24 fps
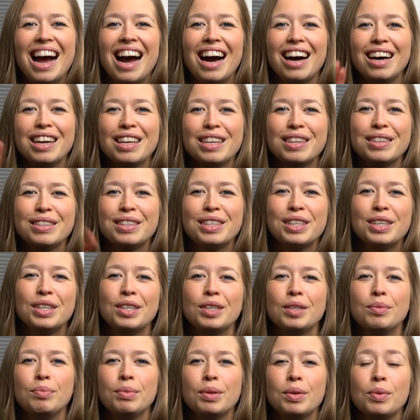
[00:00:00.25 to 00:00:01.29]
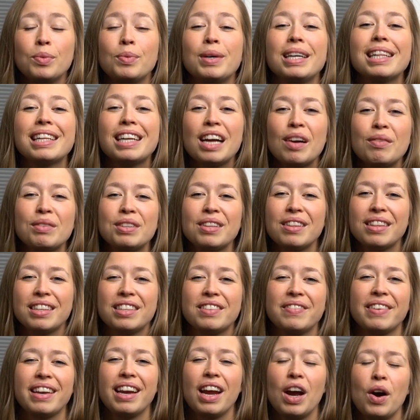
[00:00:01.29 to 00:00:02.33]
Hi YouTube! Welcome to
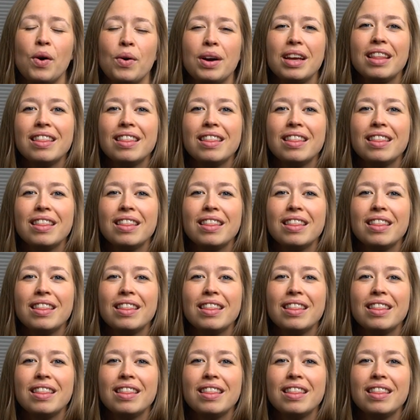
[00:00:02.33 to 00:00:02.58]
this video.